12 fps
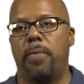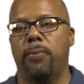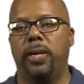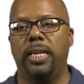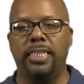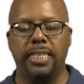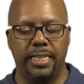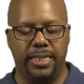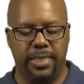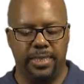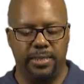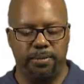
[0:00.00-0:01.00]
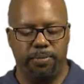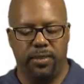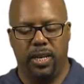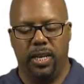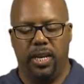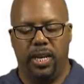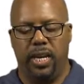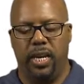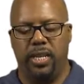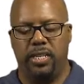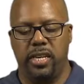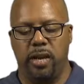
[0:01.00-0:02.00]
What it does is
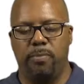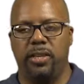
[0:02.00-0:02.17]
it